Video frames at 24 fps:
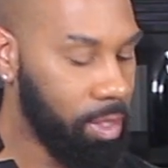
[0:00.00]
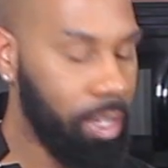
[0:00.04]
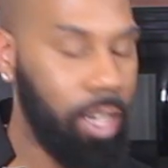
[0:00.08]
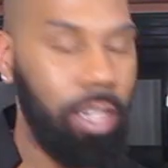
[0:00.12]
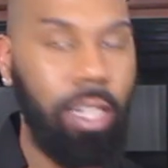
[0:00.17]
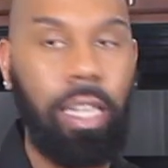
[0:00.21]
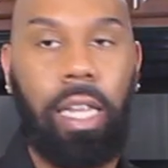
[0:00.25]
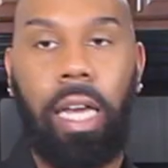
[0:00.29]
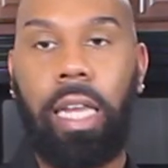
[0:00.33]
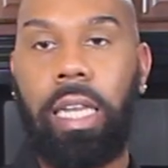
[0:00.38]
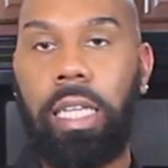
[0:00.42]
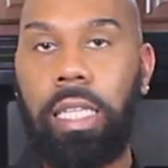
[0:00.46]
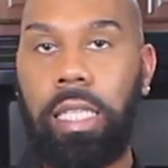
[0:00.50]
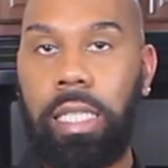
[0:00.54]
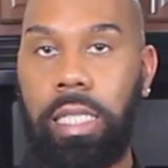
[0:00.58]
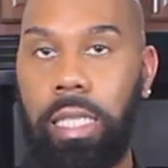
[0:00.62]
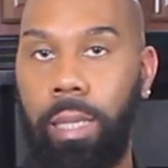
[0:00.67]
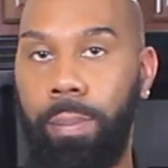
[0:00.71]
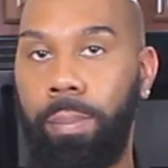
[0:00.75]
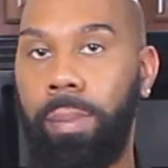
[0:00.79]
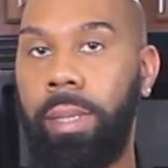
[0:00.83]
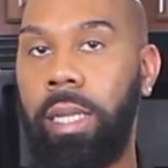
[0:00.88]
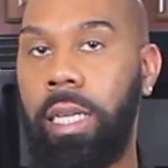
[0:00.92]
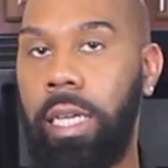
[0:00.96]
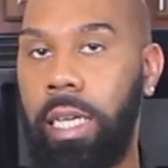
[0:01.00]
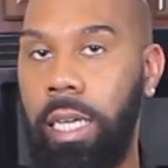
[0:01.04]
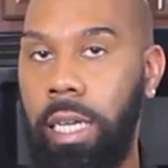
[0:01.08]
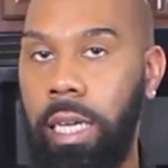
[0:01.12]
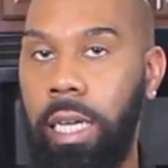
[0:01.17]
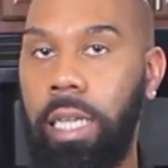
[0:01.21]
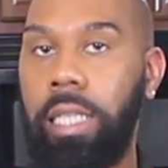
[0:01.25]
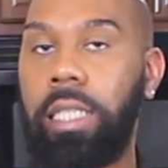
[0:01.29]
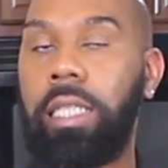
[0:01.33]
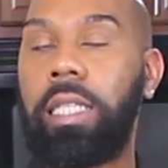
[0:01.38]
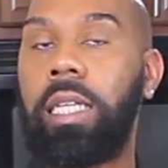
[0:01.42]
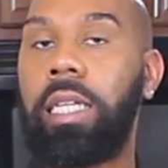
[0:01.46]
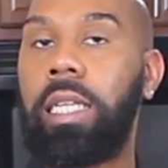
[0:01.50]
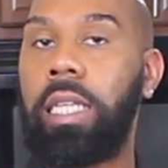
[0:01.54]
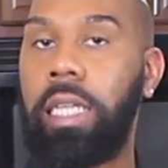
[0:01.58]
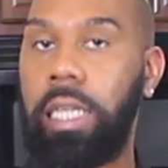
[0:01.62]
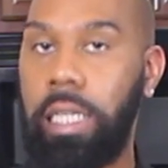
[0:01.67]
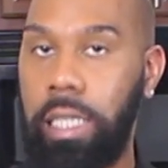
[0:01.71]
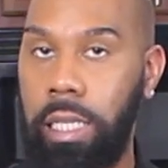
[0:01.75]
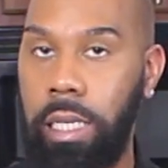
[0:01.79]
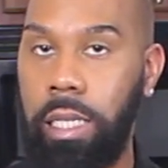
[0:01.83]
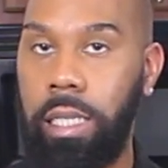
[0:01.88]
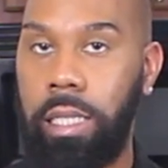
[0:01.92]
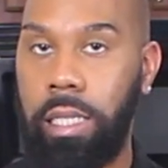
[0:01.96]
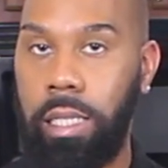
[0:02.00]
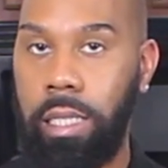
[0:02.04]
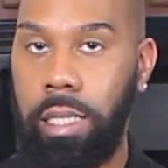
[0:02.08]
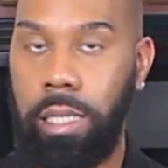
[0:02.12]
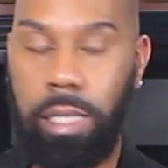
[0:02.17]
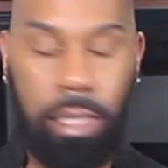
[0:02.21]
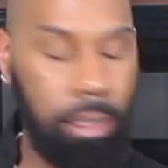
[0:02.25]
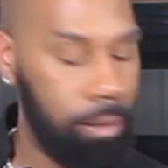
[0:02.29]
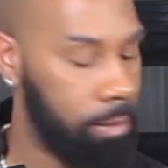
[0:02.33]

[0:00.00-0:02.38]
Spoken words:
And that is simply delicious.